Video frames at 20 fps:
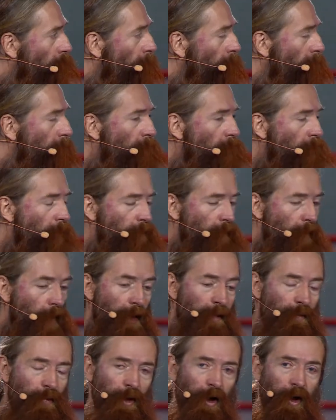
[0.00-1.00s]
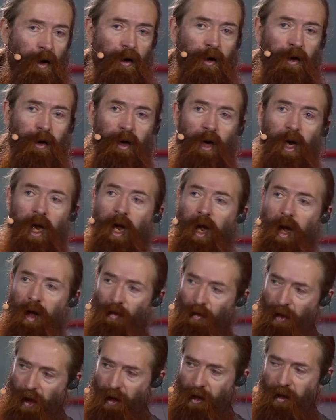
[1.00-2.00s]
will be more prosperous.
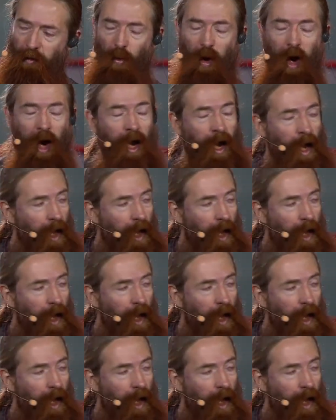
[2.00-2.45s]
And that's why